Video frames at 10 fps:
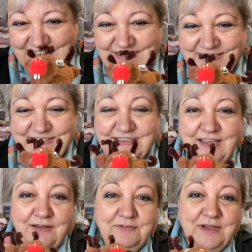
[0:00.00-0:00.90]
You can see
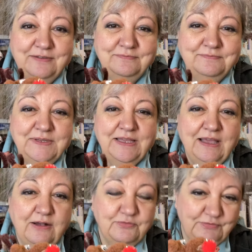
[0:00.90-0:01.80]
how
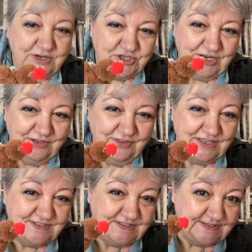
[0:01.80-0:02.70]
fragile
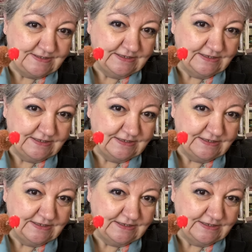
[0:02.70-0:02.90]
that is.